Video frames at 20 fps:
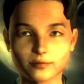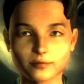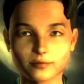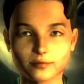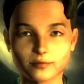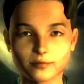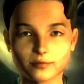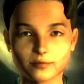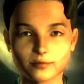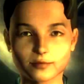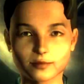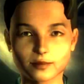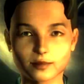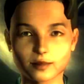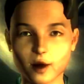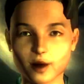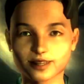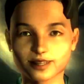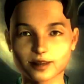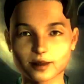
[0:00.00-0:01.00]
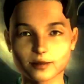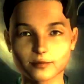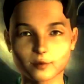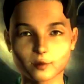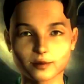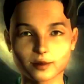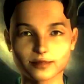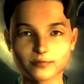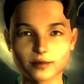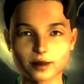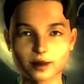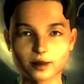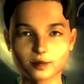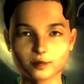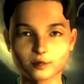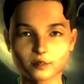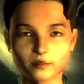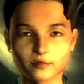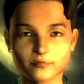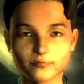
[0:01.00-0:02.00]
you can help me Look, out. I don't want to be
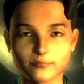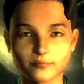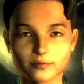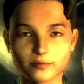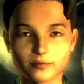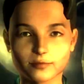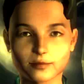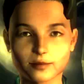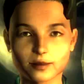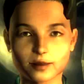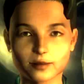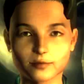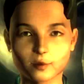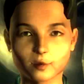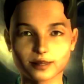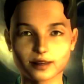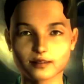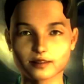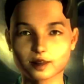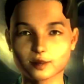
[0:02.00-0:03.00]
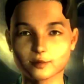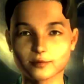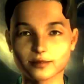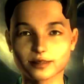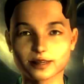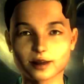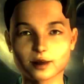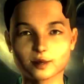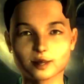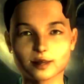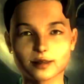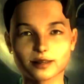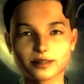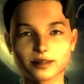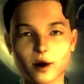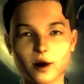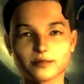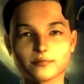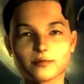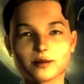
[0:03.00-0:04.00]
harsh, I don't have the resources
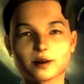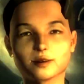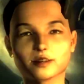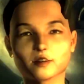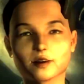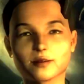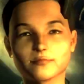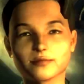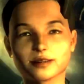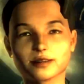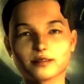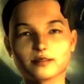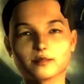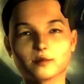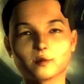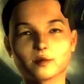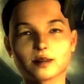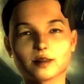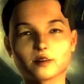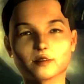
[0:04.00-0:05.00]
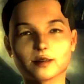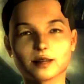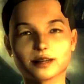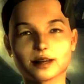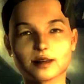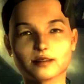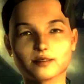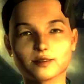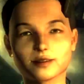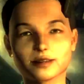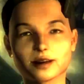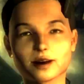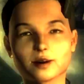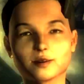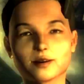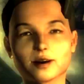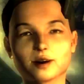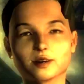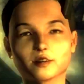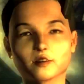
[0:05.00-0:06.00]
to support James's foolish endeavors or
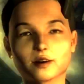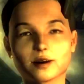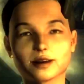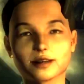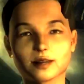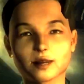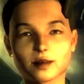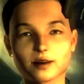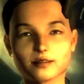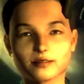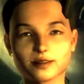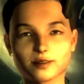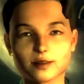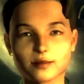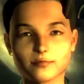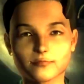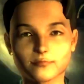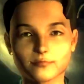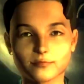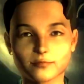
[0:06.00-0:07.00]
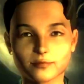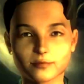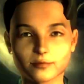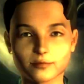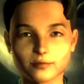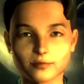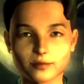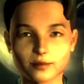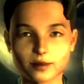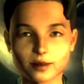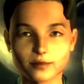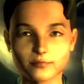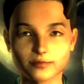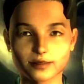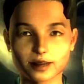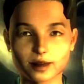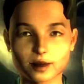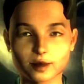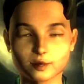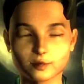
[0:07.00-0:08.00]
your chasing after him. I'm
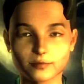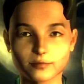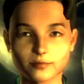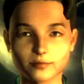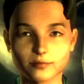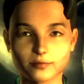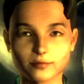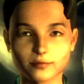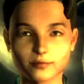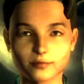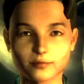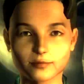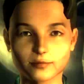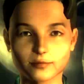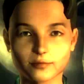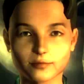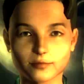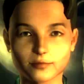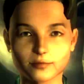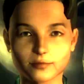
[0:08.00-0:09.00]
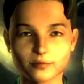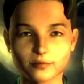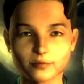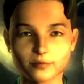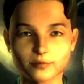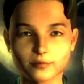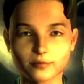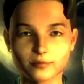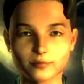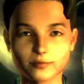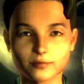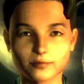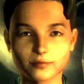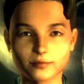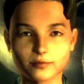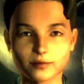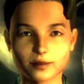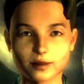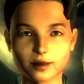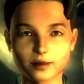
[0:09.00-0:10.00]
sorry. Oh, damn, bitch.
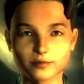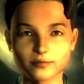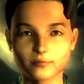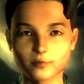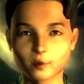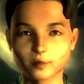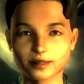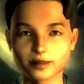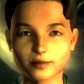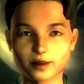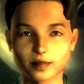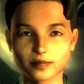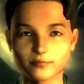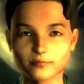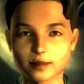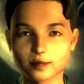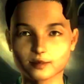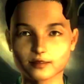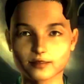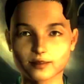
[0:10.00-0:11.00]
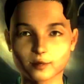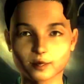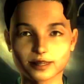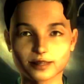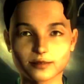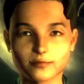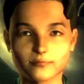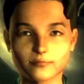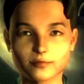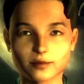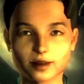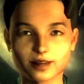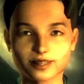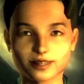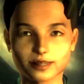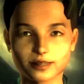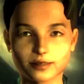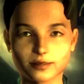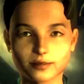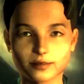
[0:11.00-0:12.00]
I suppose I can spare a few stim
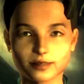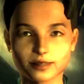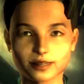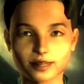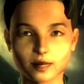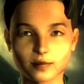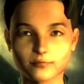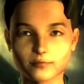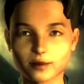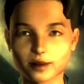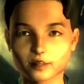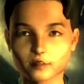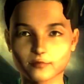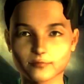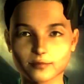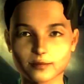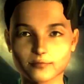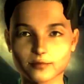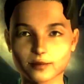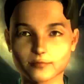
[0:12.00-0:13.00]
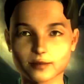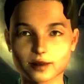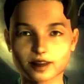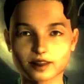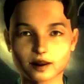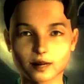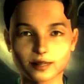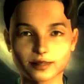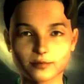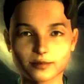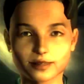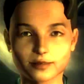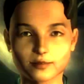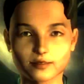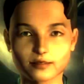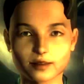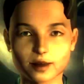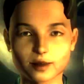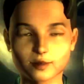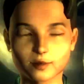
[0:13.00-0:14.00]
packs. Oh, That's not much, but it might make things
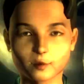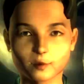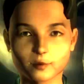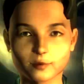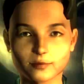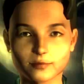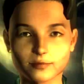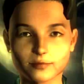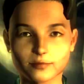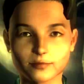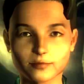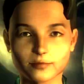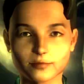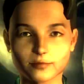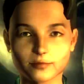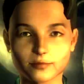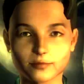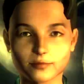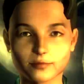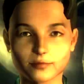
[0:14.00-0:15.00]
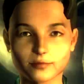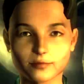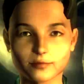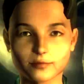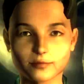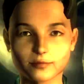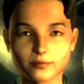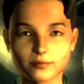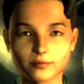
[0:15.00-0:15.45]
easier for you. Yes.